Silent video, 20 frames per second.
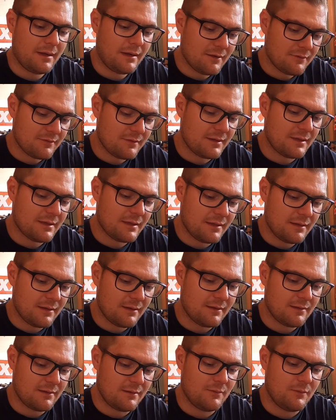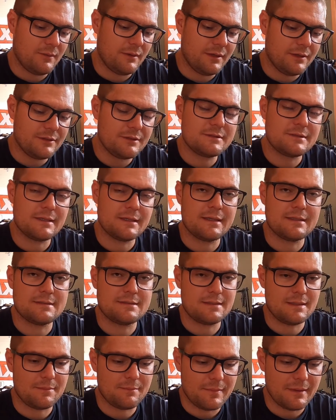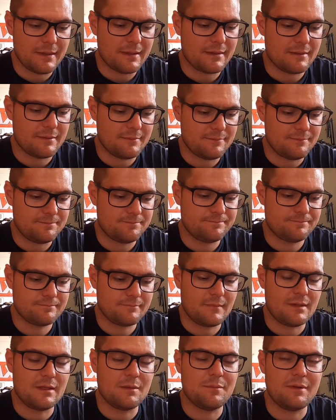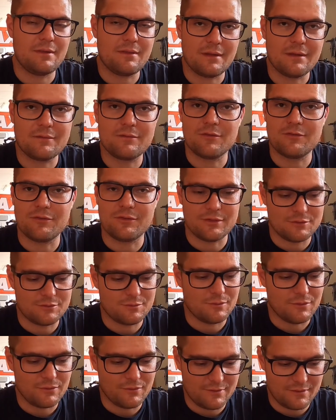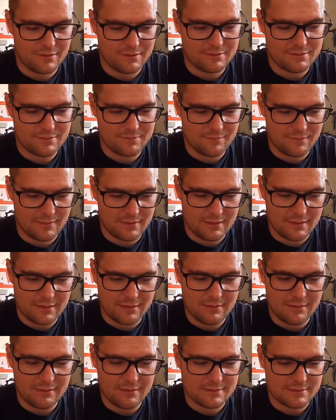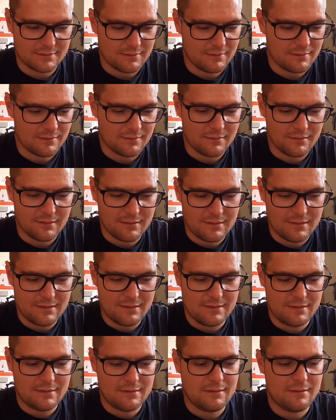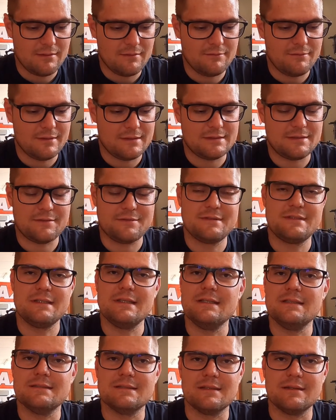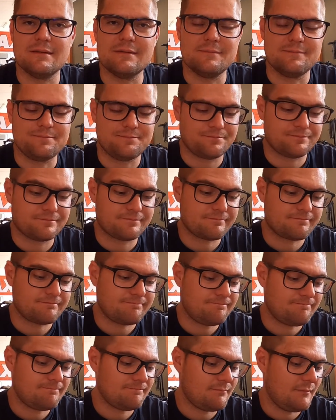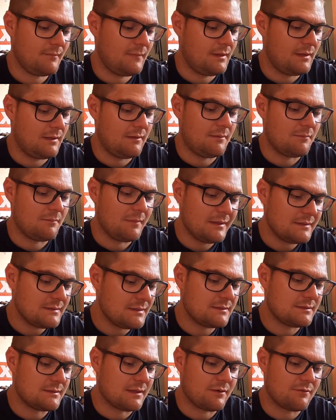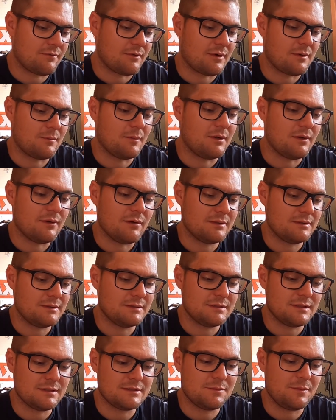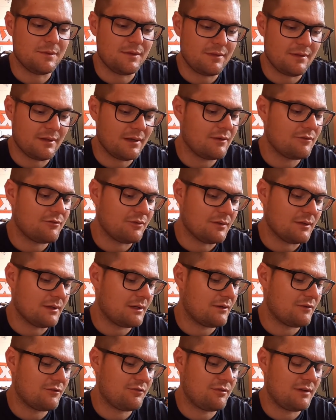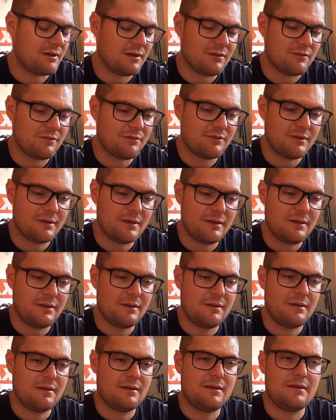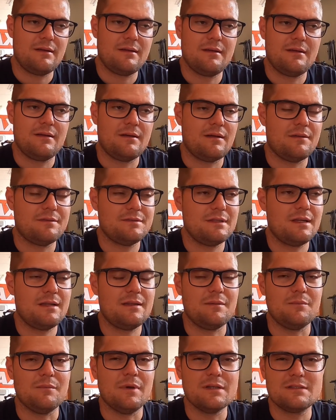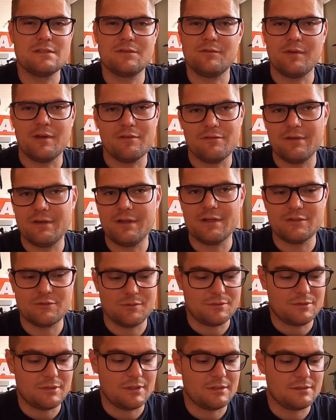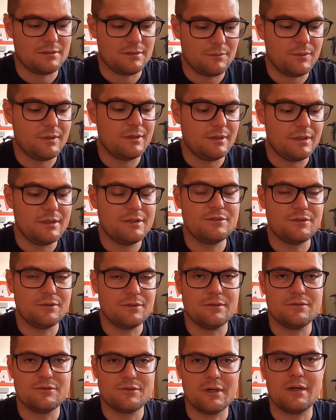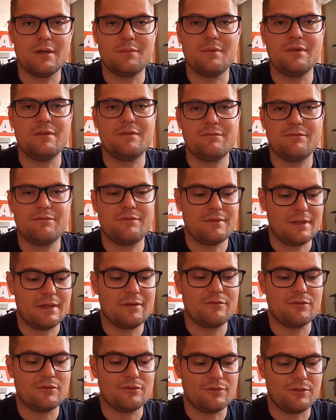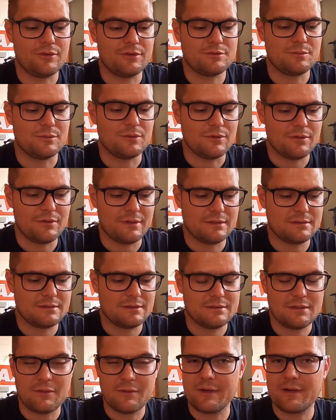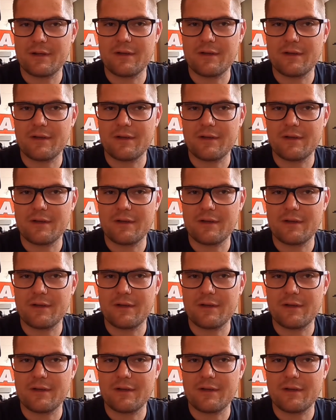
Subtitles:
But at the end of the day, we need to take a step back and be thankful for the small things. And I think this whole festive season, the message that I've got on my heart is just to be thankful. And I've said it in most of my videos. We need to try and be thankful for the small things.